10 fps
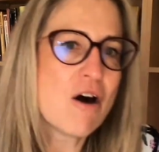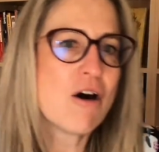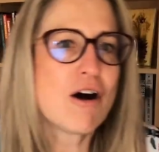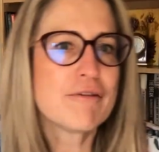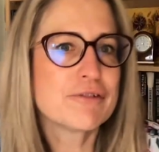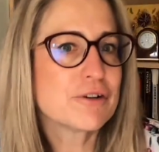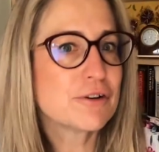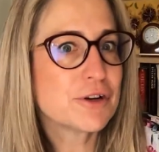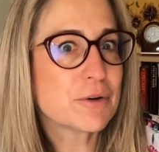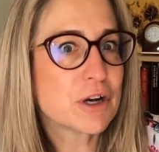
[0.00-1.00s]

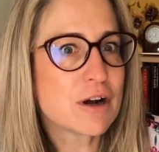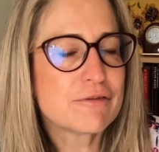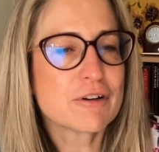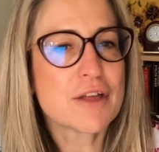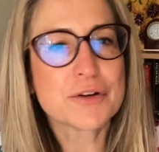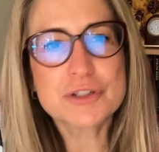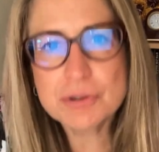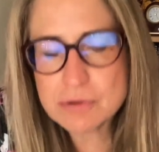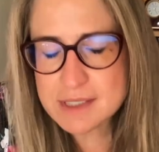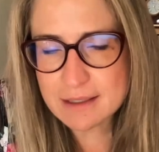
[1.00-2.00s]
You can offer other
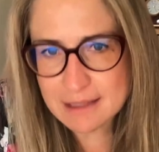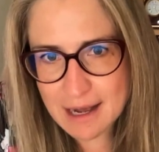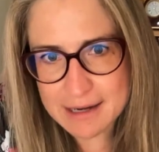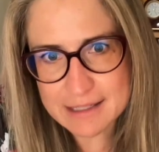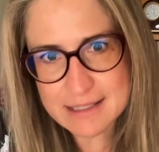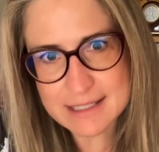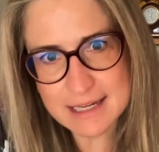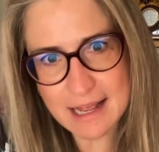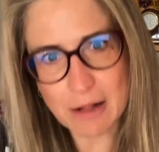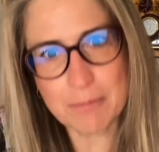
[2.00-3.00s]
tools and guidance to
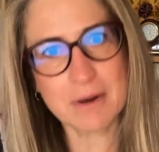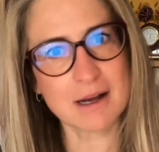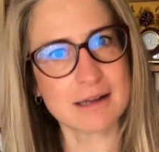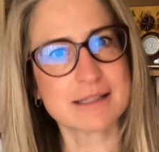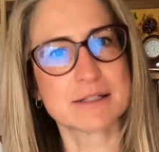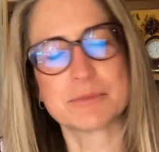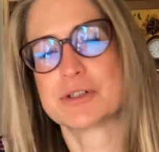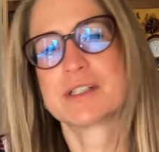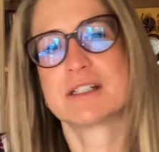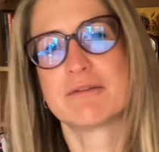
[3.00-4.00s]
help
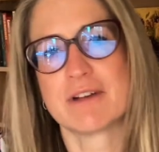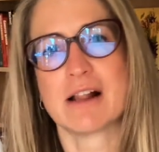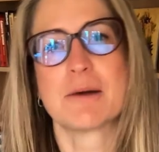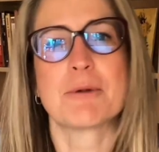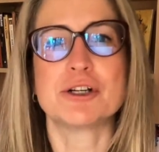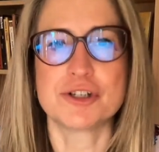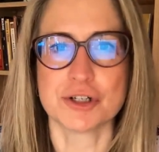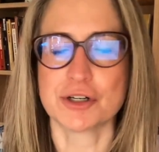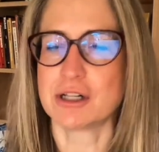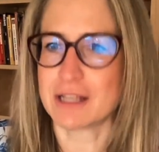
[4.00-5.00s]
customers develop a
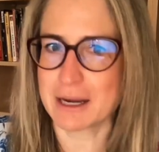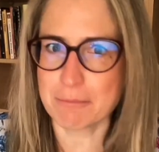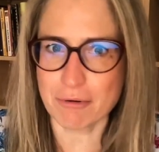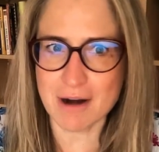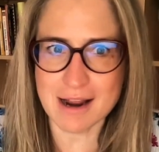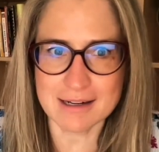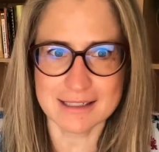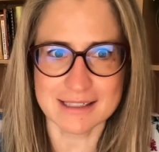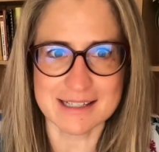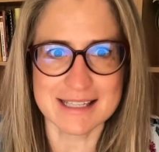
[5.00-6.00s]
journaling
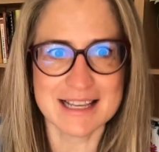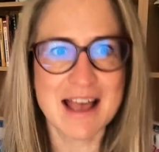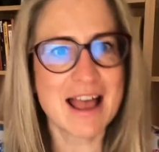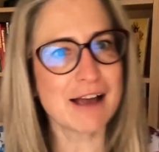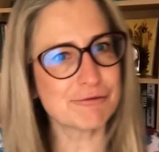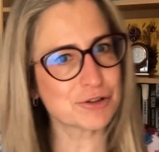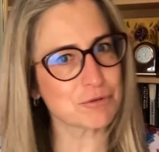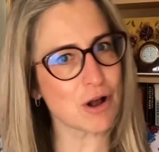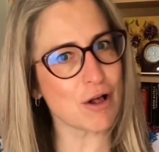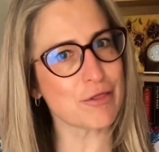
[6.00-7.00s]
practice.
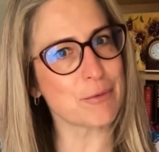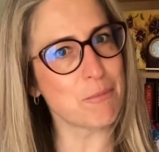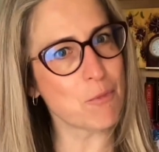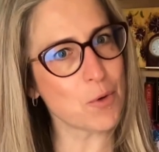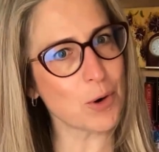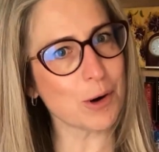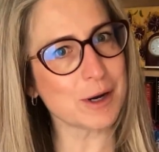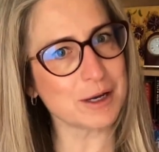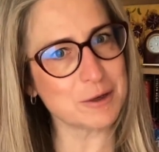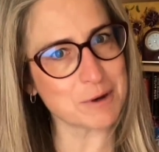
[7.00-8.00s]
After all, the
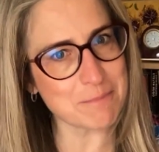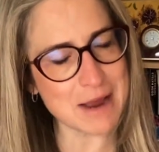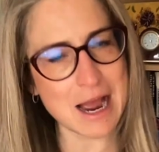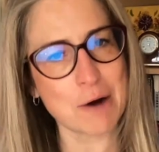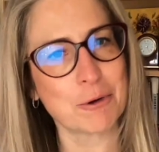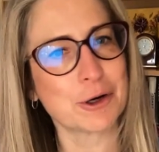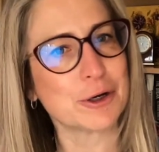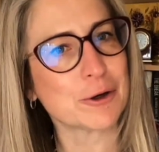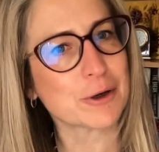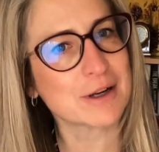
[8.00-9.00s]
more you empower
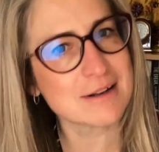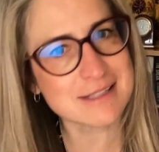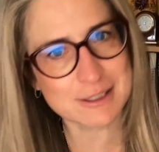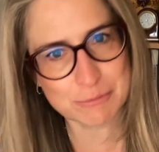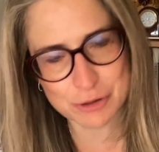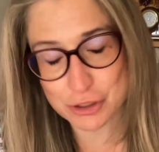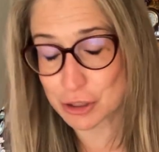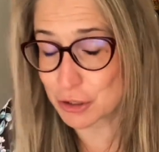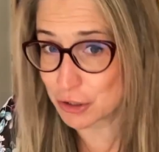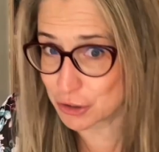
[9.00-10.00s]
your customers
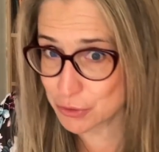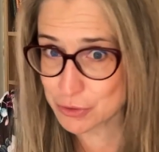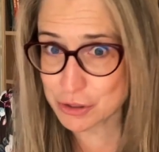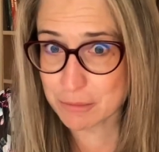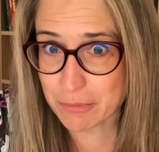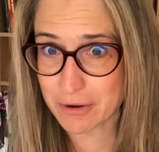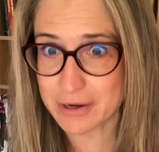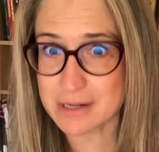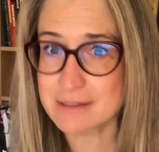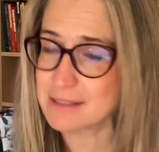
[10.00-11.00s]
to use your
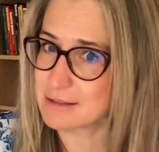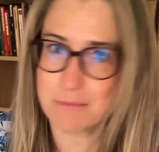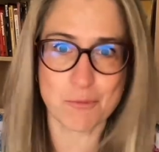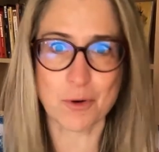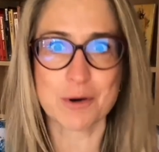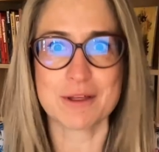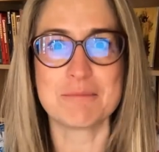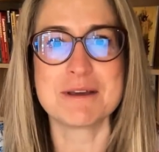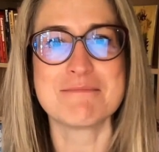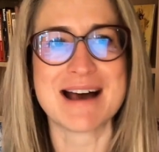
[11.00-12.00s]
products, the more they'll
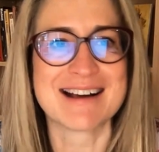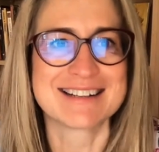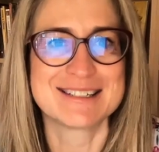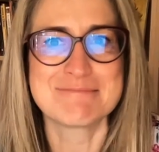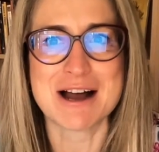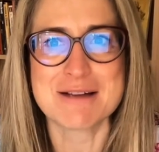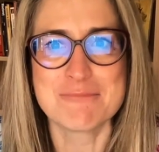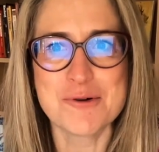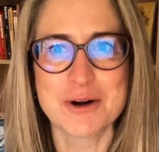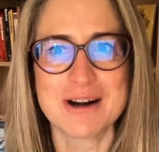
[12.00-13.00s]
be back to buy
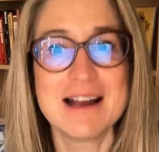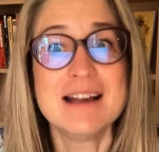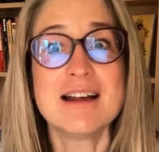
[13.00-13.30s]
more.